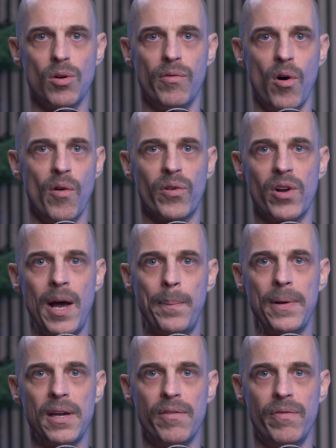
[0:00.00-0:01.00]
of
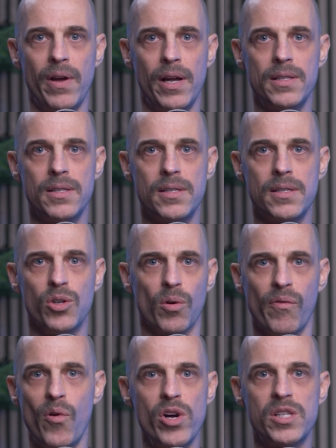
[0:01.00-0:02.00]
overlapping events. Your
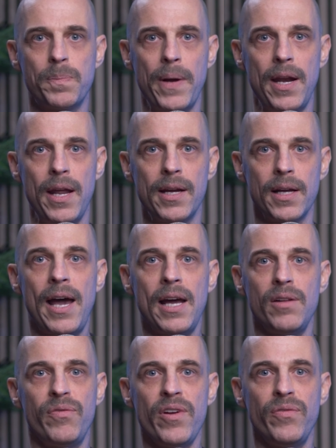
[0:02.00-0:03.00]
voice panic. "I
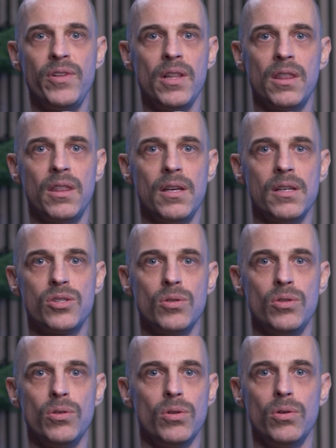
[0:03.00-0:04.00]
had 15 things to
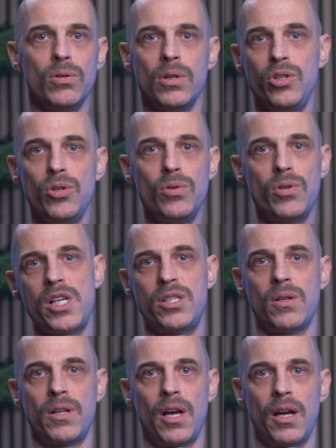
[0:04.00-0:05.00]
do
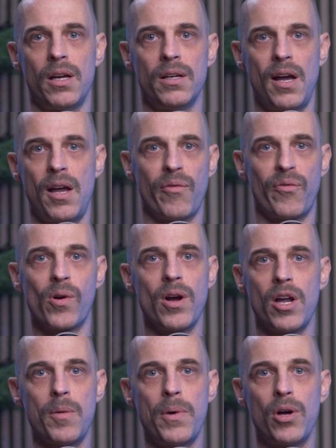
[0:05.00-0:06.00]
yesterday. I
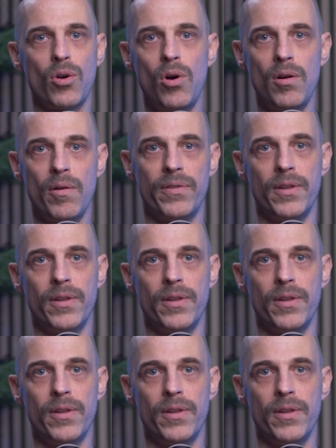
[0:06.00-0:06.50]
forgot about all of